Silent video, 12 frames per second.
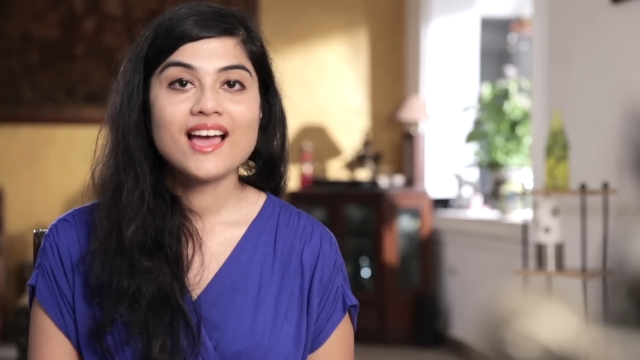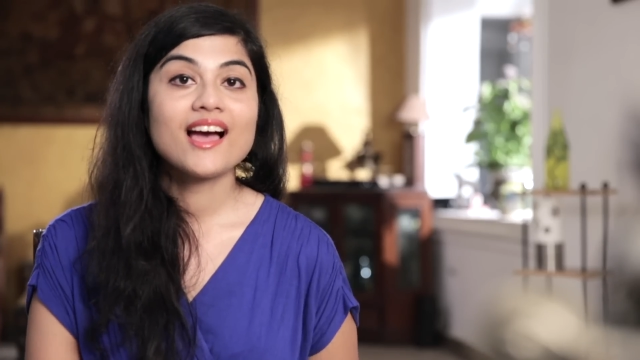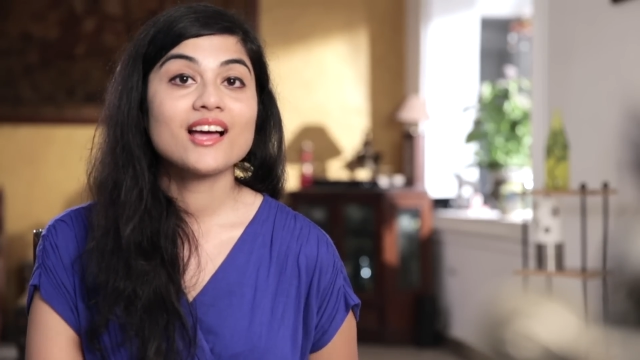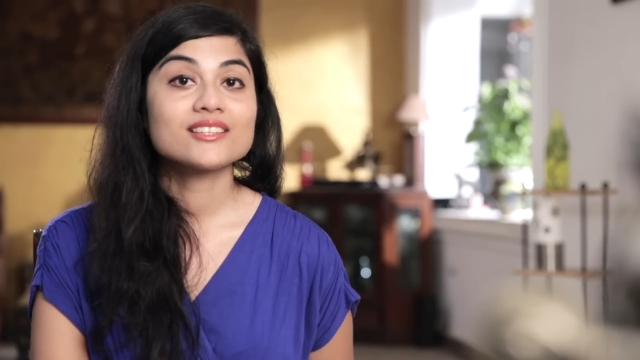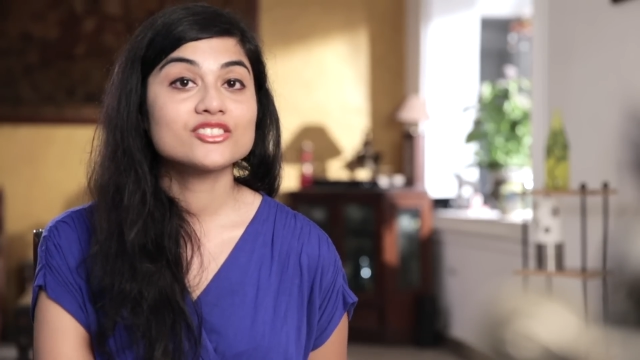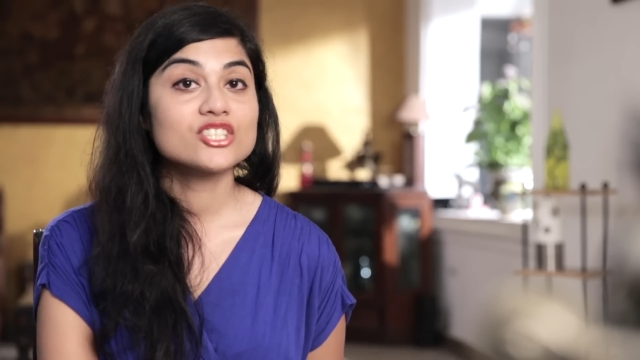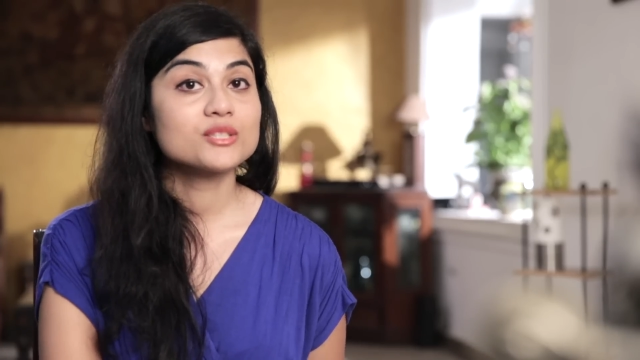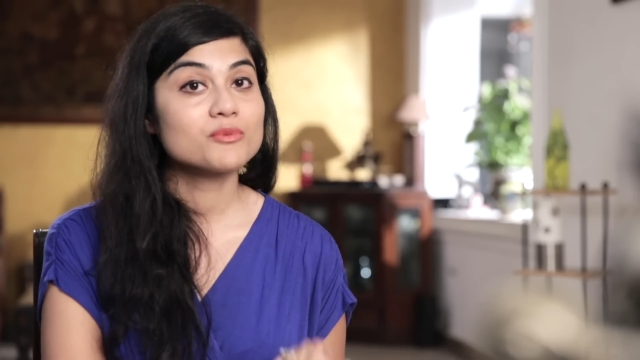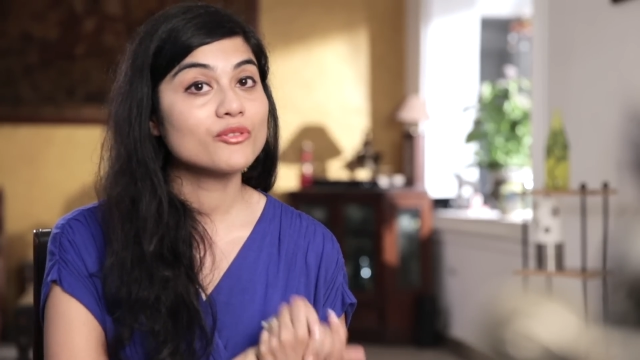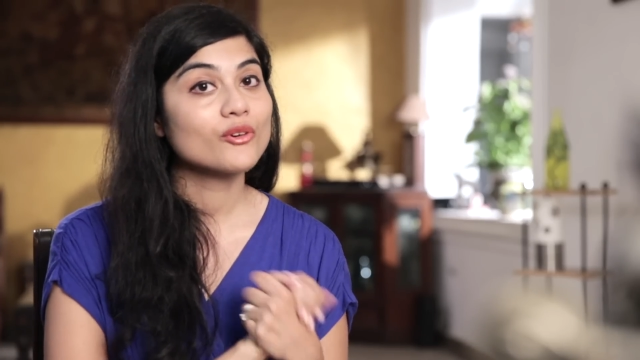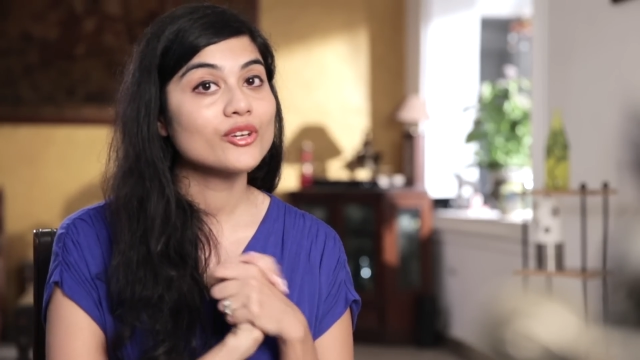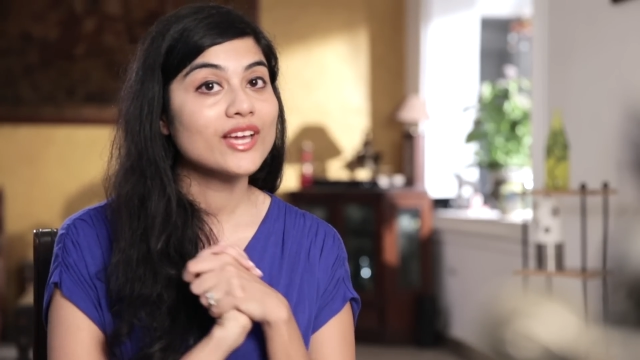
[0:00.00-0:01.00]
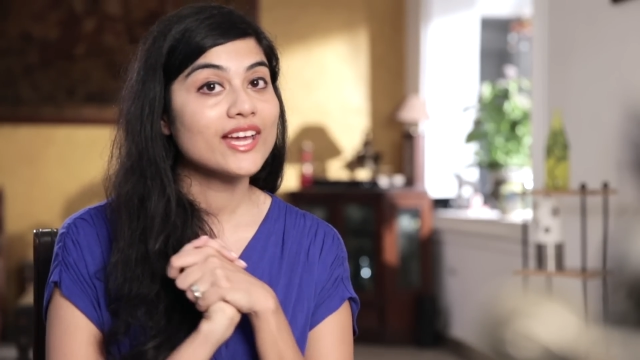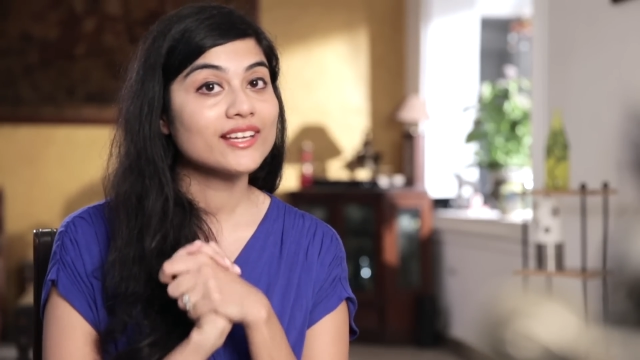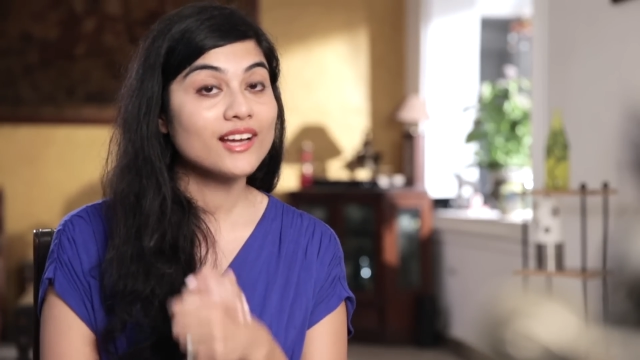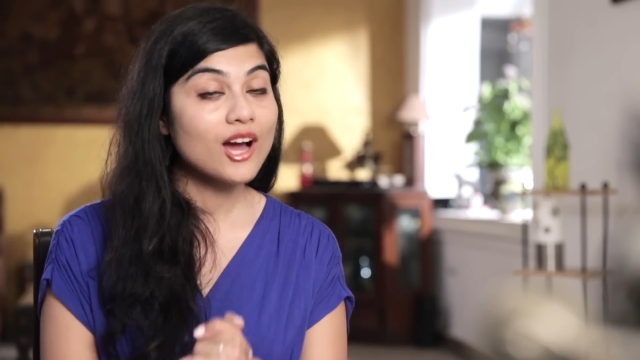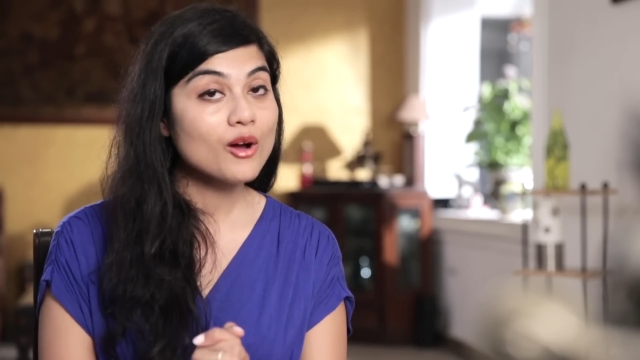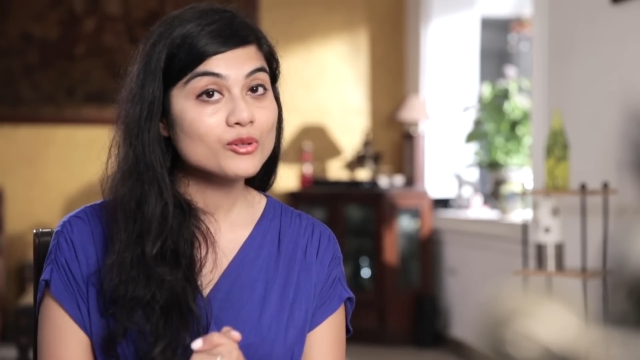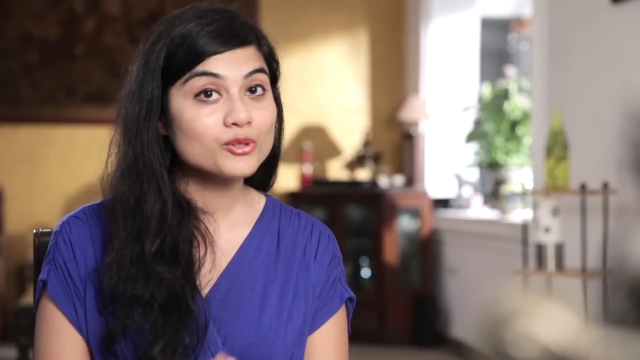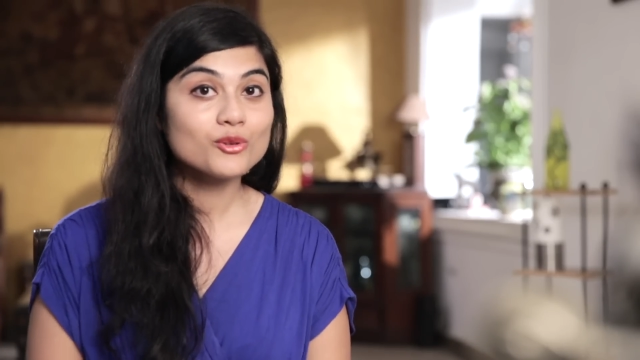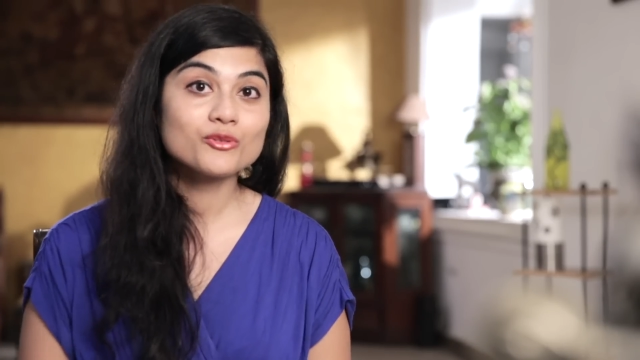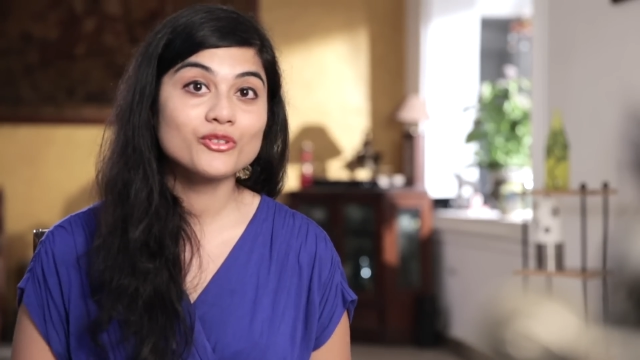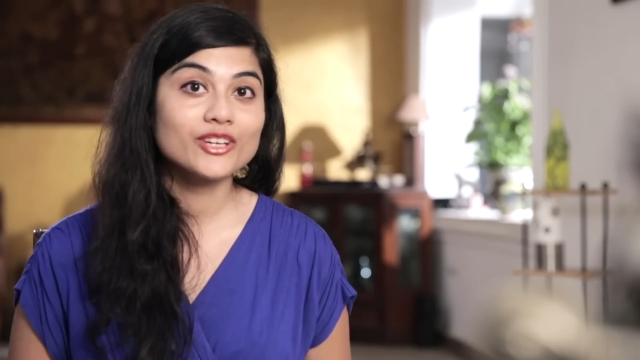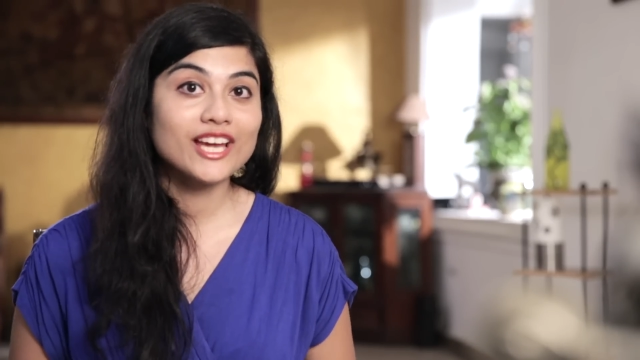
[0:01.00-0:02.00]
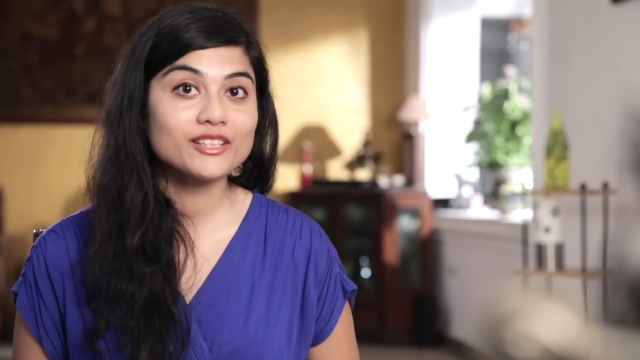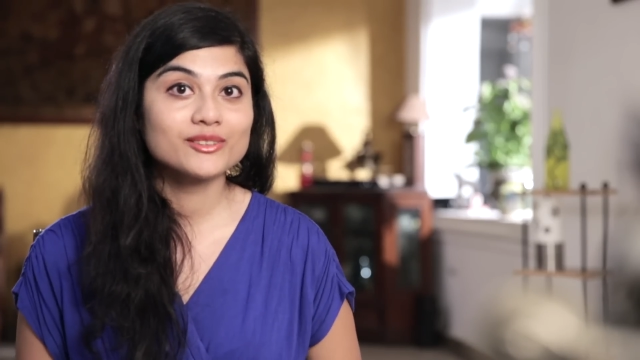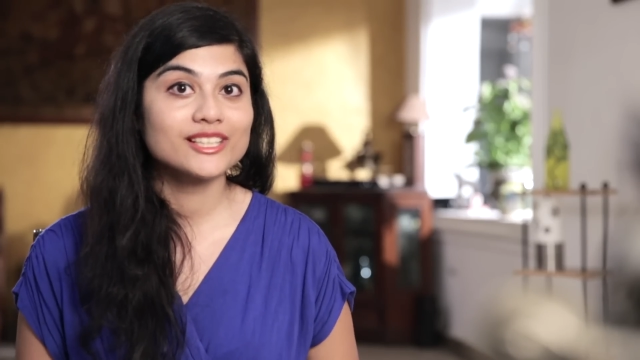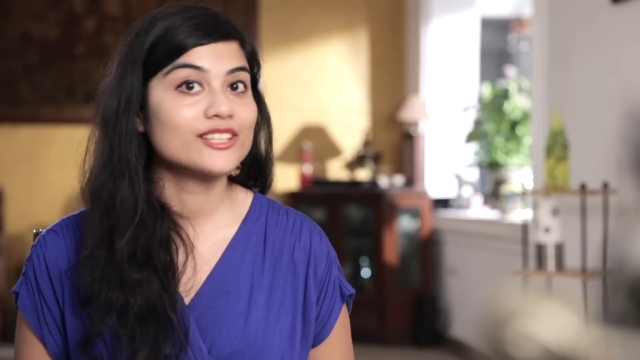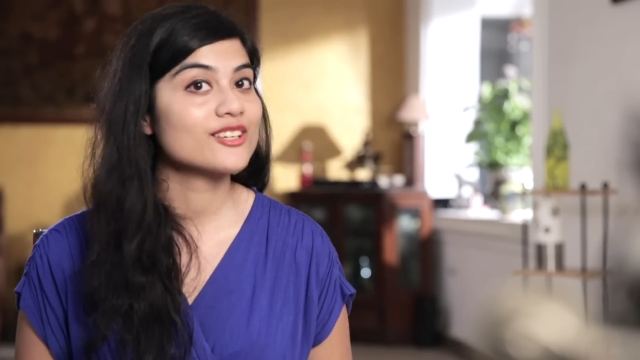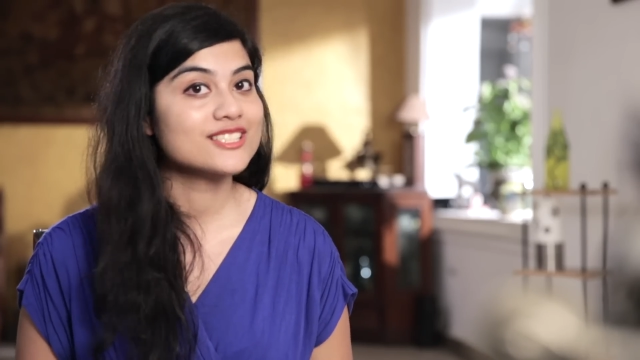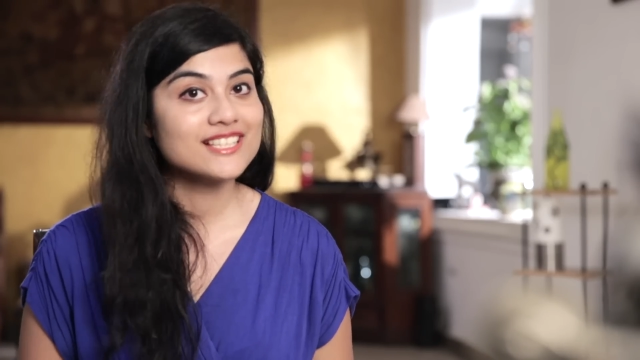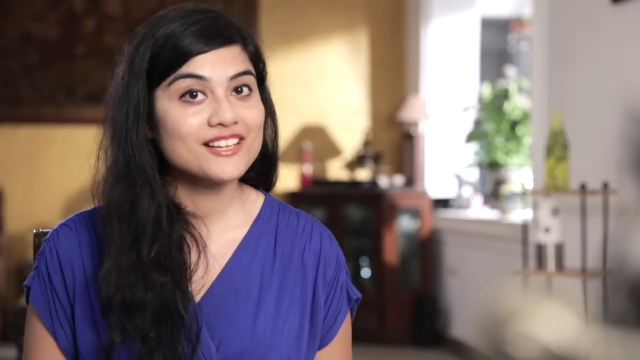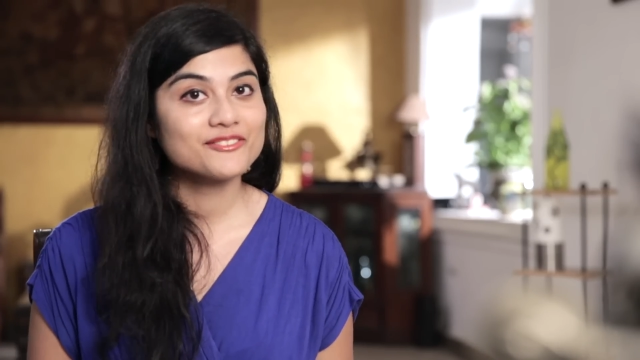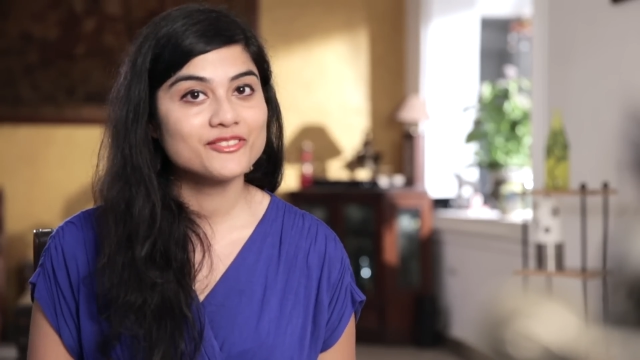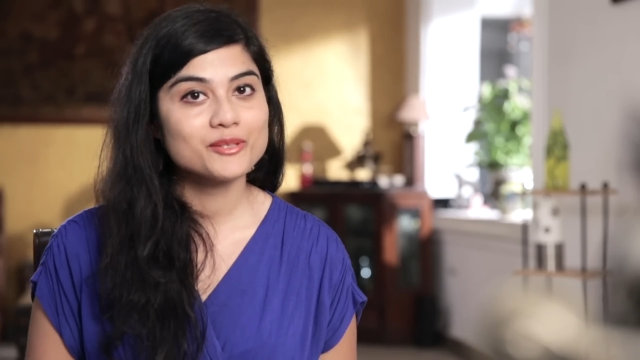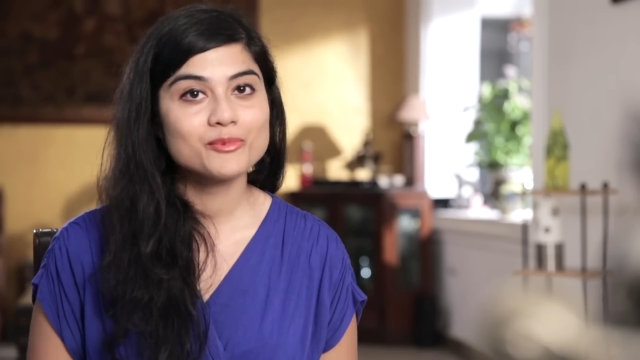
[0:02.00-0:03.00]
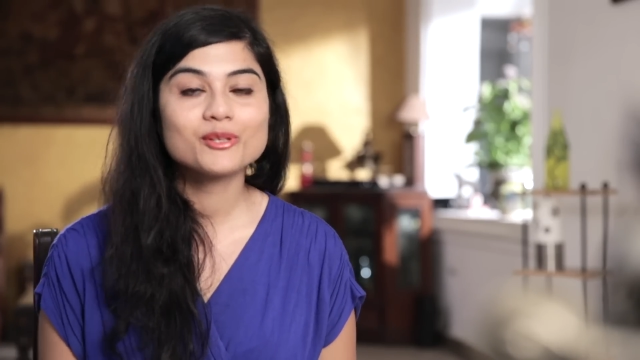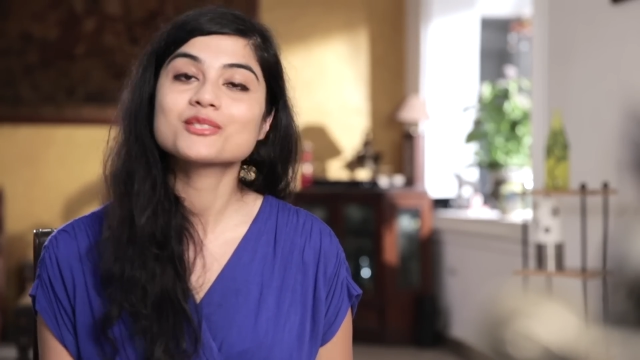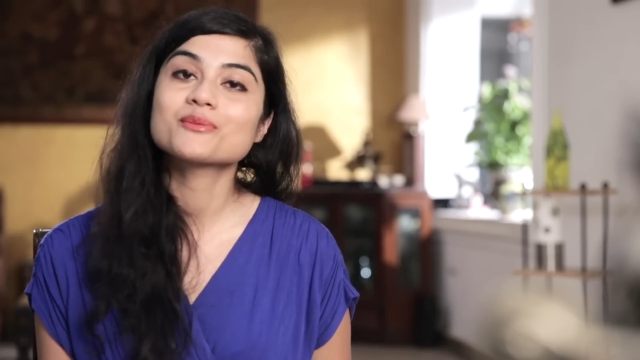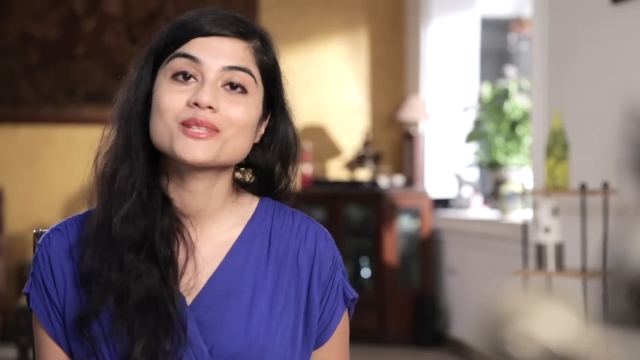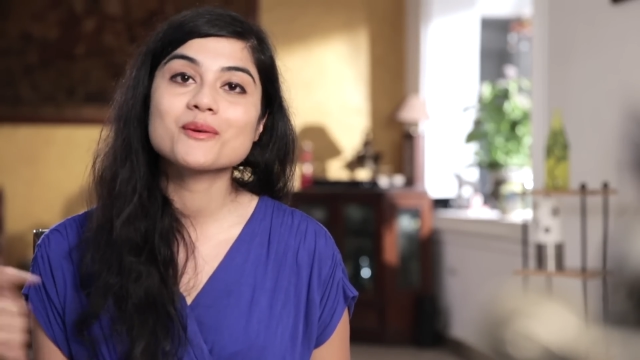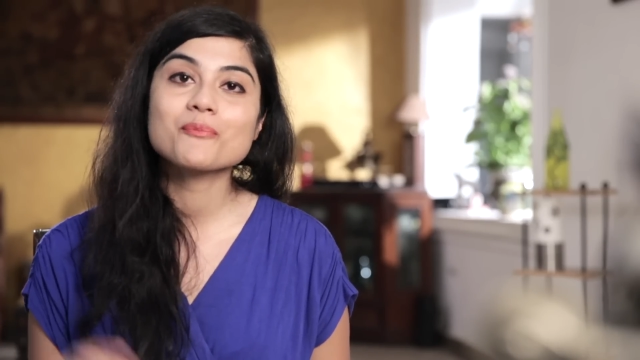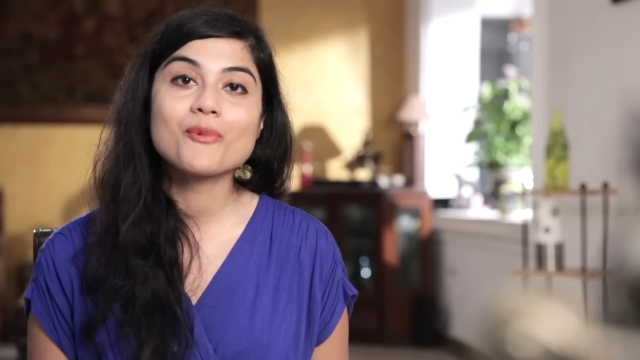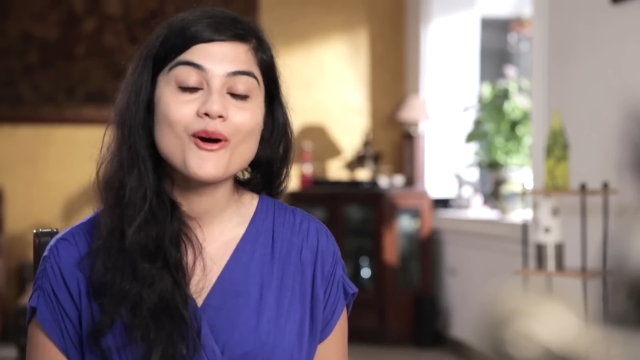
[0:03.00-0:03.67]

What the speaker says: And just before you're heading out, don't forget to click your selfie because with the